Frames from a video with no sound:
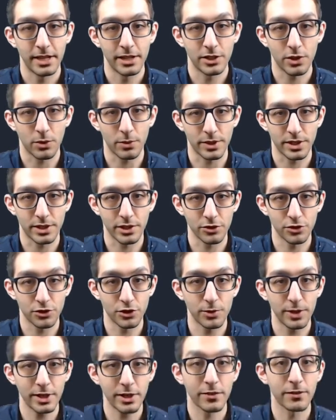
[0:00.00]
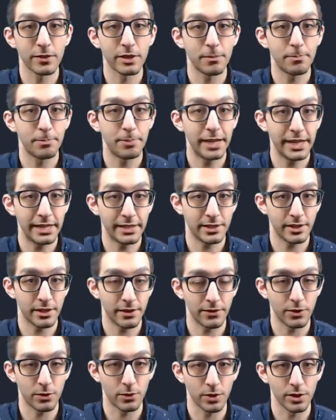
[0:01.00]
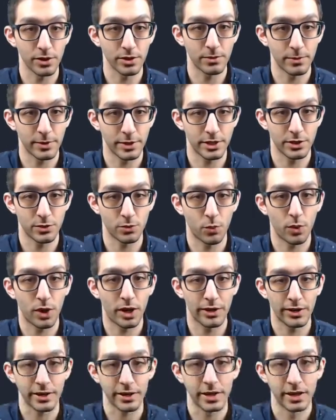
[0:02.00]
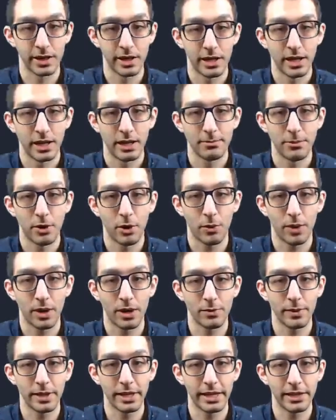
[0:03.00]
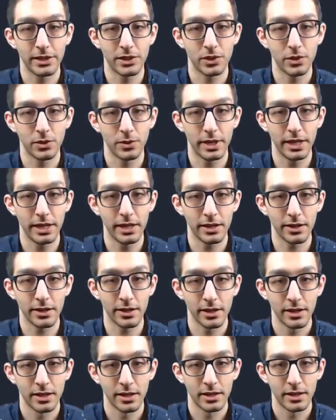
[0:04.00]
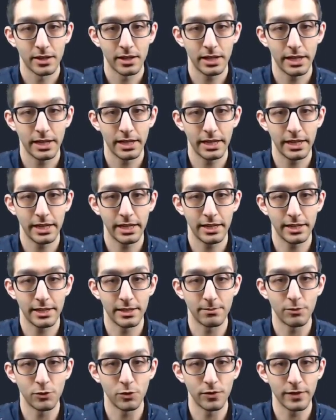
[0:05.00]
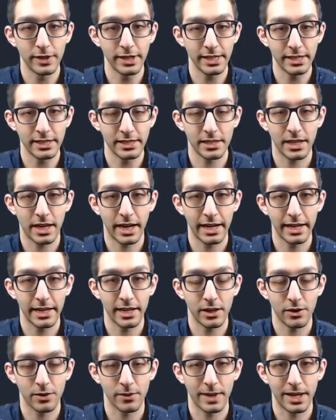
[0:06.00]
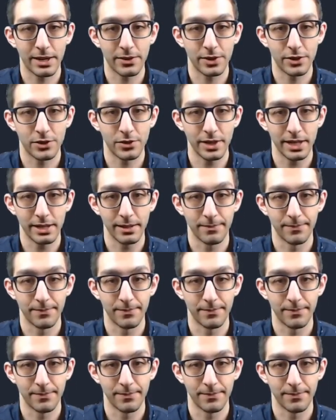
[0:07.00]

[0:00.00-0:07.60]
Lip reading: So we're still shooting over the pits of the world, which is water, but when we get to here, it is moving and sliding around the tree.